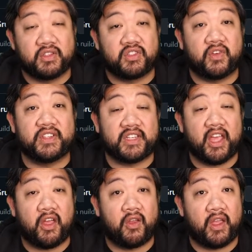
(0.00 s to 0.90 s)

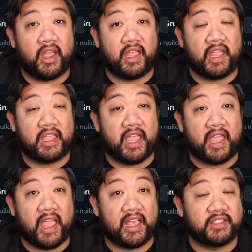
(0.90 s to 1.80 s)
ServiceNow
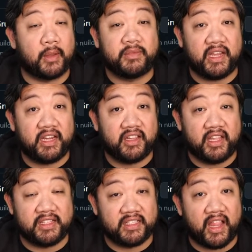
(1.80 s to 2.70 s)
has updated
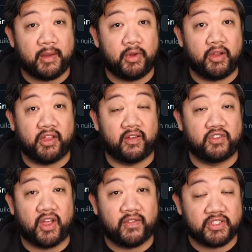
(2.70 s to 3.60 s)
its library of
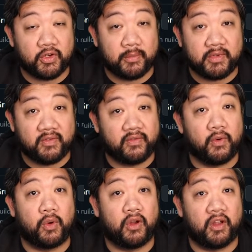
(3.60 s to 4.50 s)
JavaScript
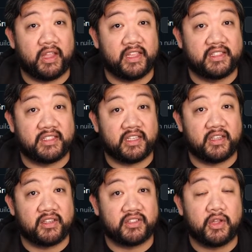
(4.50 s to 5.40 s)
for its
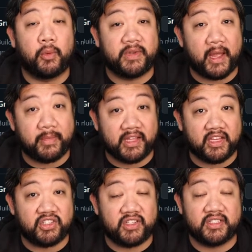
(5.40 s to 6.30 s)
scoped
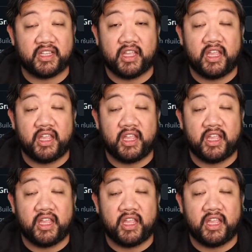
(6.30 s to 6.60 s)
applications,